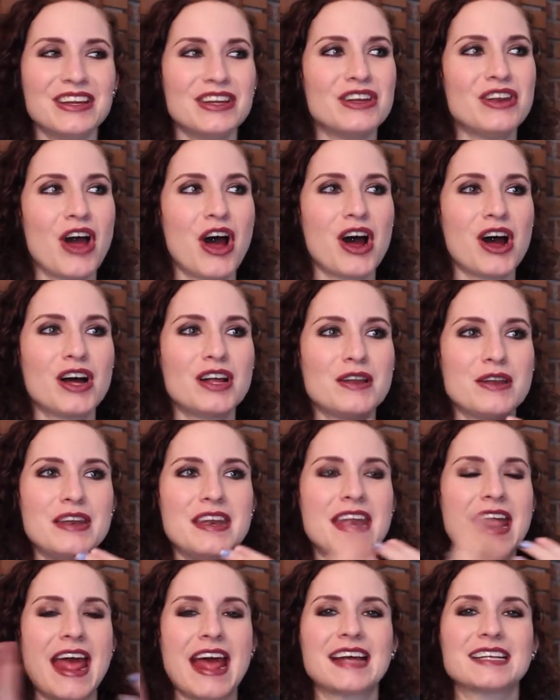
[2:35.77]
not
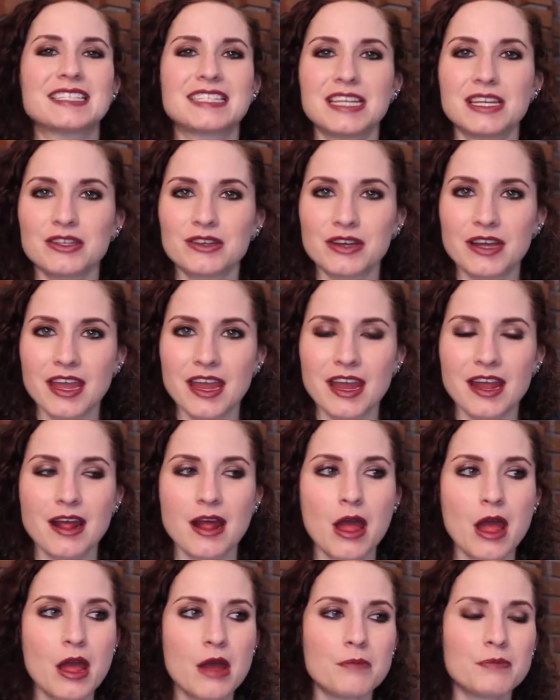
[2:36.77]
nasty looking,
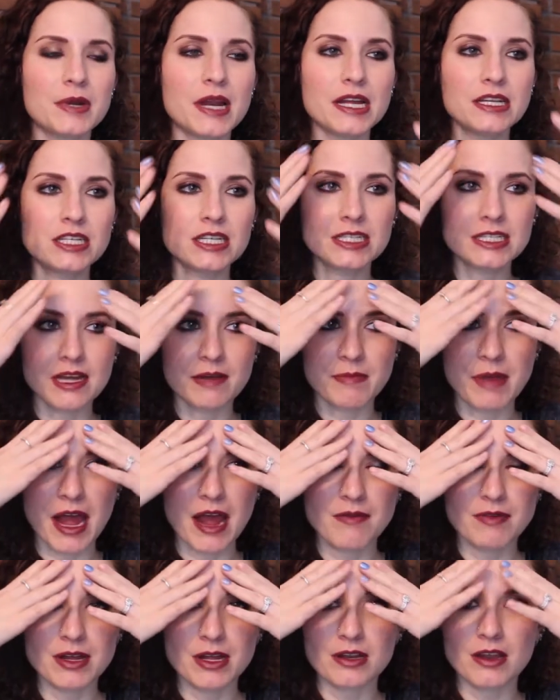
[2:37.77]
but I'm
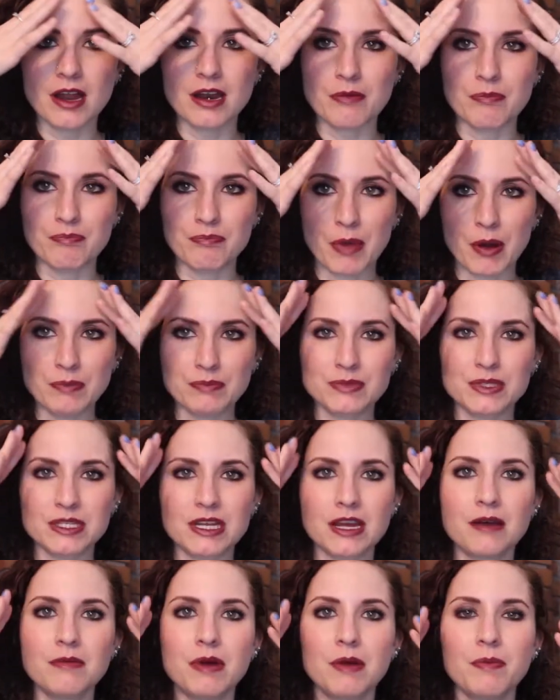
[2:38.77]
having a lot of bumps
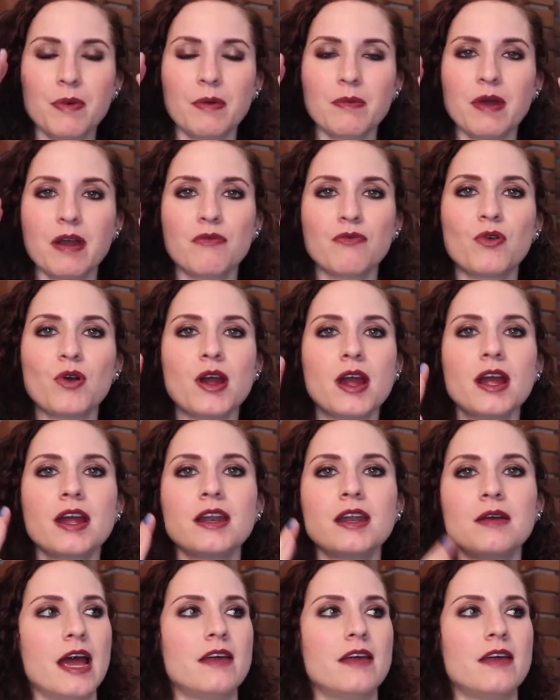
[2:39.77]
come up on my forehead,